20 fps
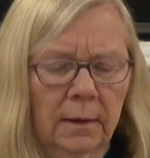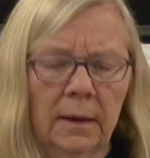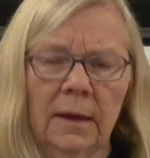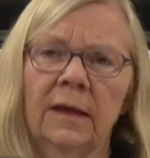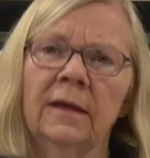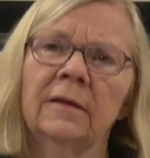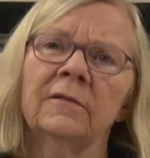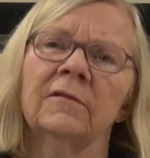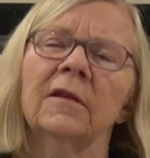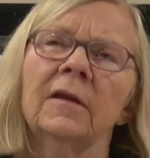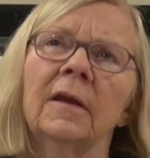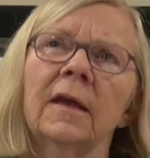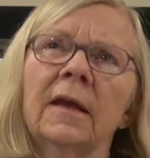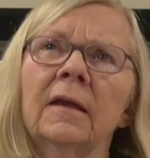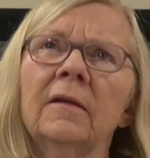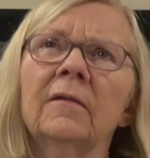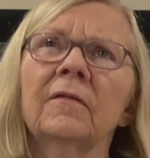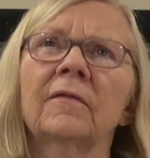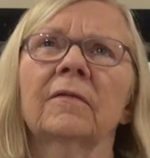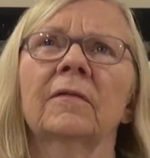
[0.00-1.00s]
In
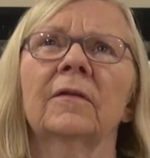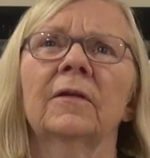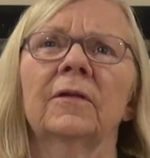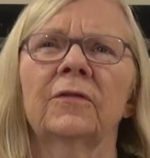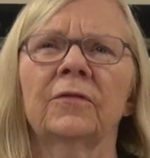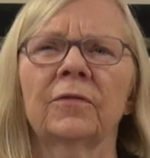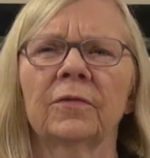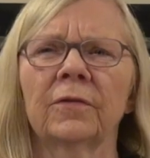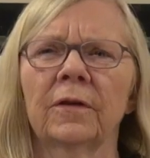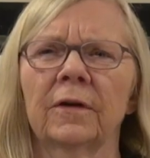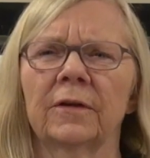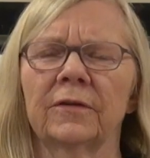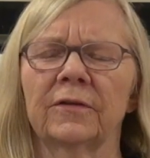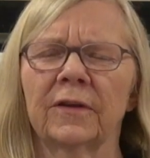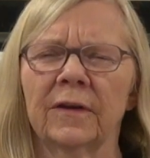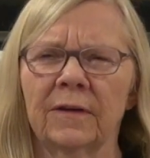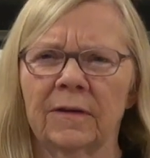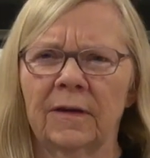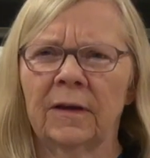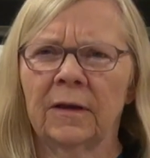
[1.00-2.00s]
today's church,
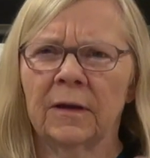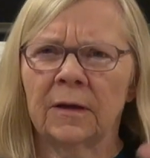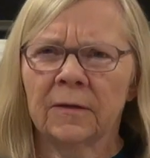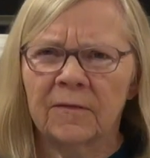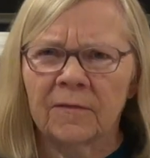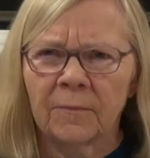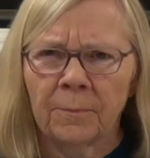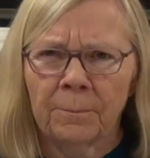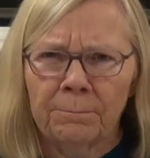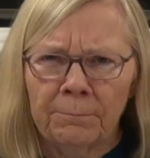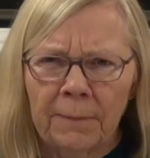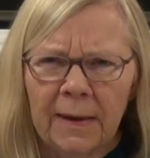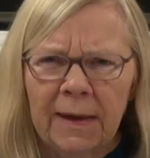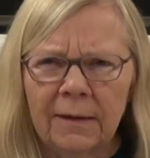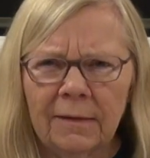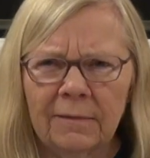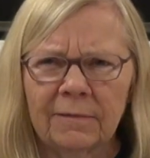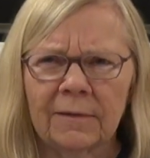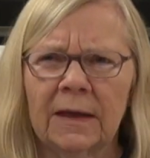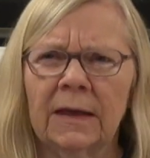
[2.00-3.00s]
it is
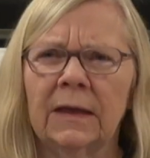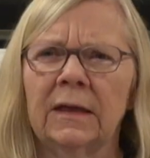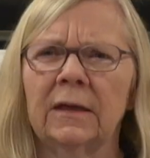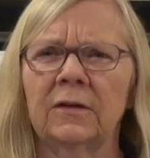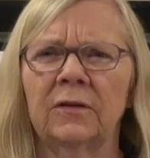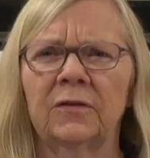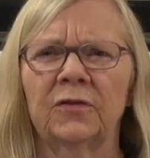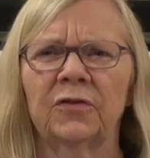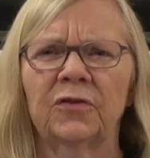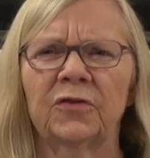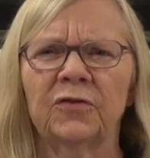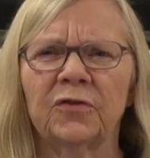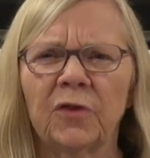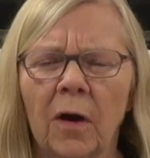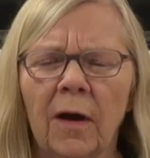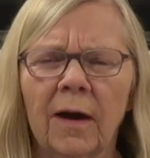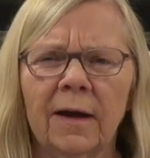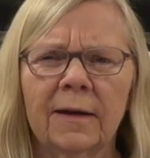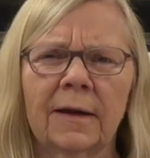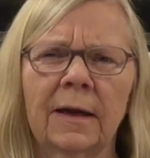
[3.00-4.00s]
amazing and it is
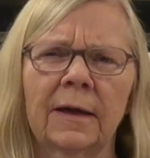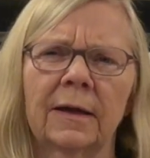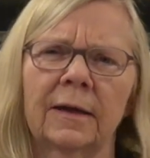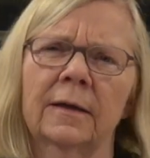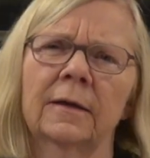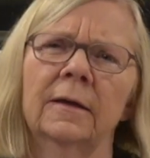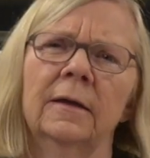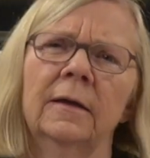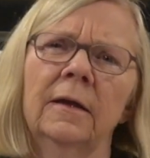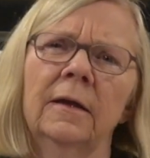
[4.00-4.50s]
shocking